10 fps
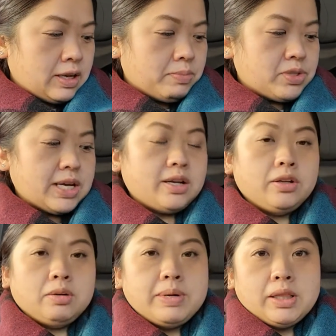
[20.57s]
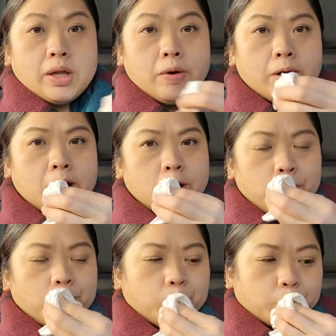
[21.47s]
numbers get a little bit lower
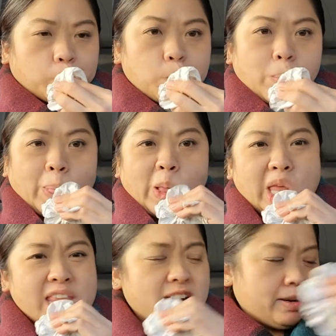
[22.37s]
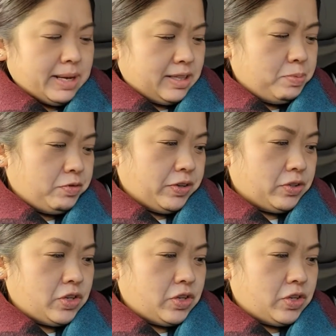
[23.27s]
sorry my lips feel